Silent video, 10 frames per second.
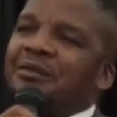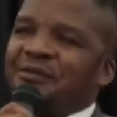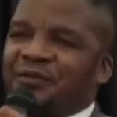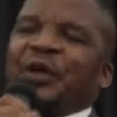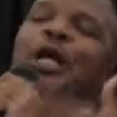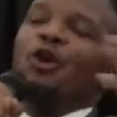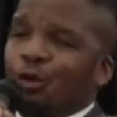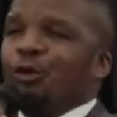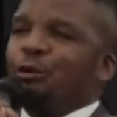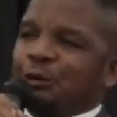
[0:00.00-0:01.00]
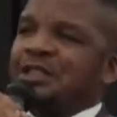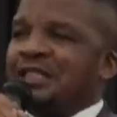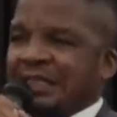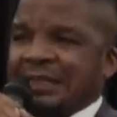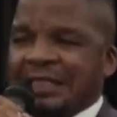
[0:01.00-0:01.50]
valued
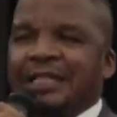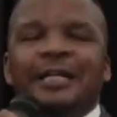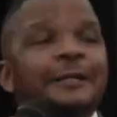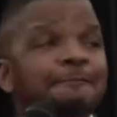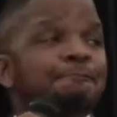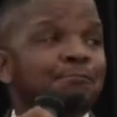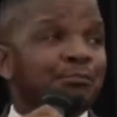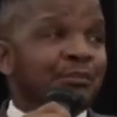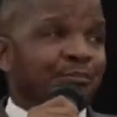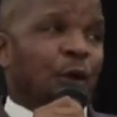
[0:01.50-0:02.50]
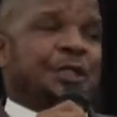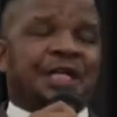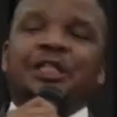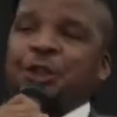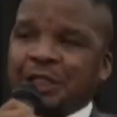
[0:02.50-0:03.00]
the
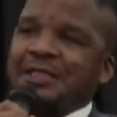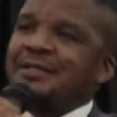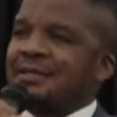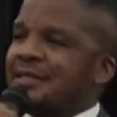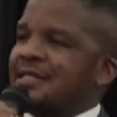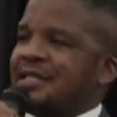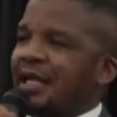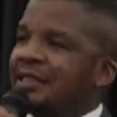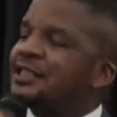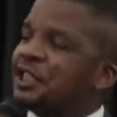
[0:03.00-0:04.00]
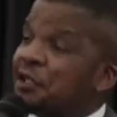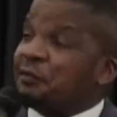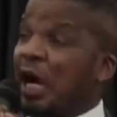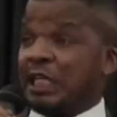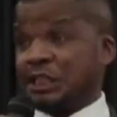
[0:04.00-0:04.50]
possessions, and
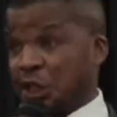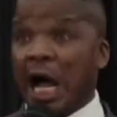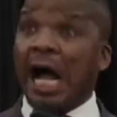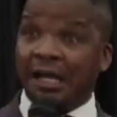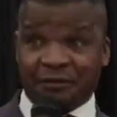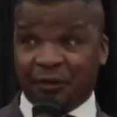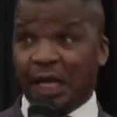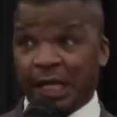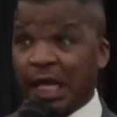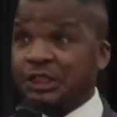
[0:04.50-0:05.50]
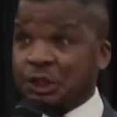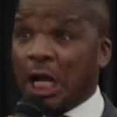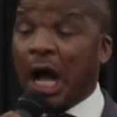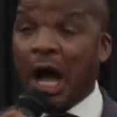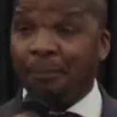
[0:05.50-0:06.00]
if I drive a nice
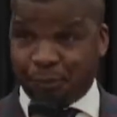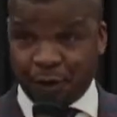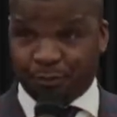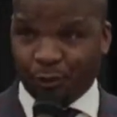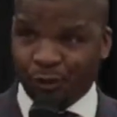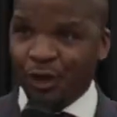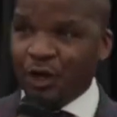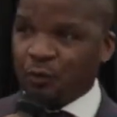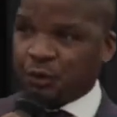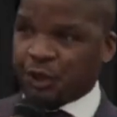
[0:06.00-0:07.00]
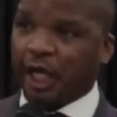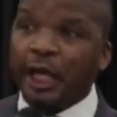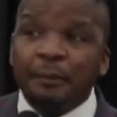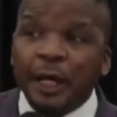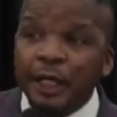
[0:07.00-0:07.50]
car, people would say,
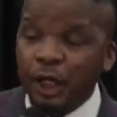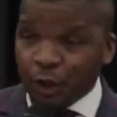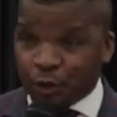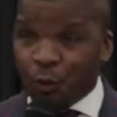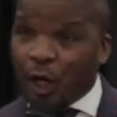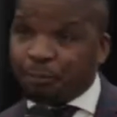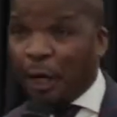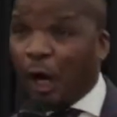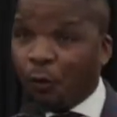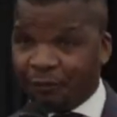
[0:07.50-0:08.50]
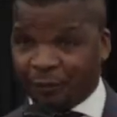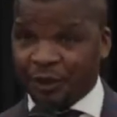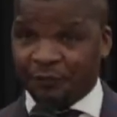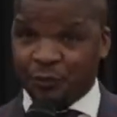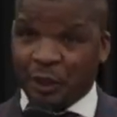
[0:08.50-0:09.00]
"Hey man, you are powerful."
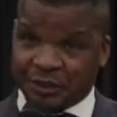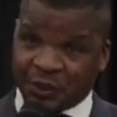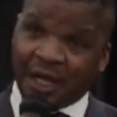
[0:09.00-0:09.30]
If you are